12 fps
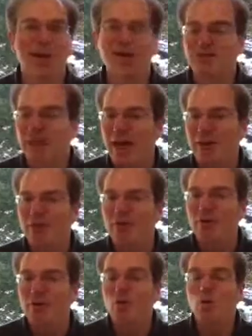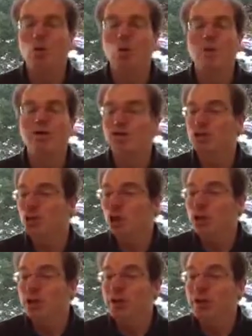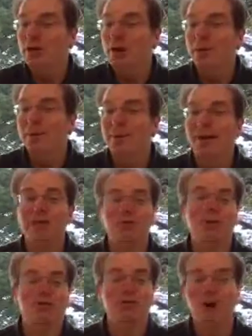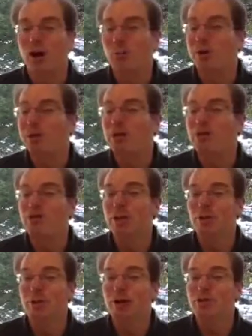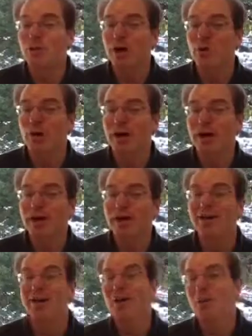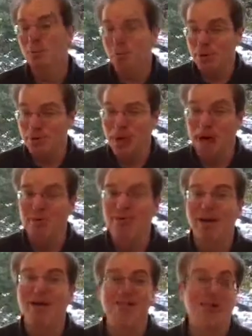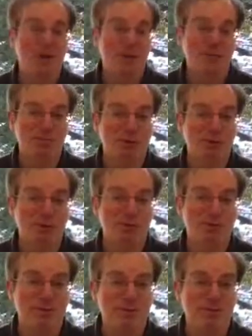It's flammable, which is good because we can fire up peak use generators right away, but bad because it's going to be explosive.